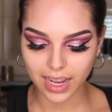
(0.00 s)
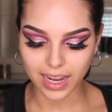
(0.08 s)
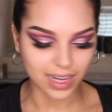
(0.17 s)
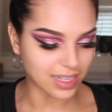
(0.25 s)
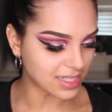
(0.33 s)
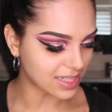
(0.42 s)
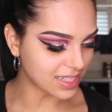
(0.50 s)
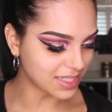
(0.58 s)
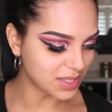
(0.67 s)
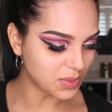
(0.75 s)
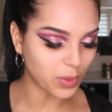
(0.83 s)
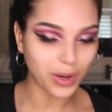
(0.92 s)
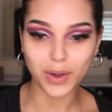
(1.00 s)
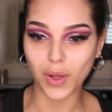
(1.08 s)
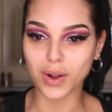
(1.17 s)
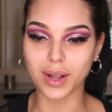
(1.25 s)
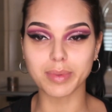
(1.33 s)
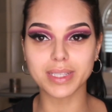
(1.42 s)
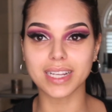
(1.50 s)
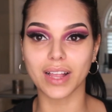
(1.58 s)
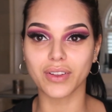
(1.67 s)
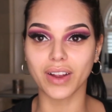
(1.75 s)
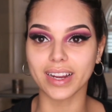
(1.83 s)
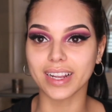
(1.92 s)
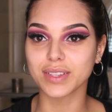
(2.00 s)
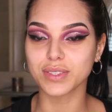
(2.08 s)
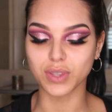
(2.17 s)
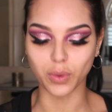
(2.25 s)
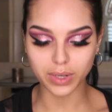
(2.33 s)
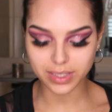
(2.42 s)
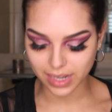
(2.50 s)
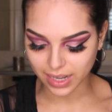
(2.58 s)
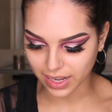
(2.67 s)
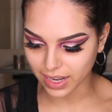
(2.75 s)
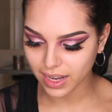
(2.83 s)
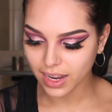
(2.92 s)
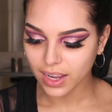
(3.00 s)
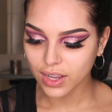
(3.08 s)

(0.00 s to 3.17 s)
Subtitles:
And this is where it all comes together. I get so excited.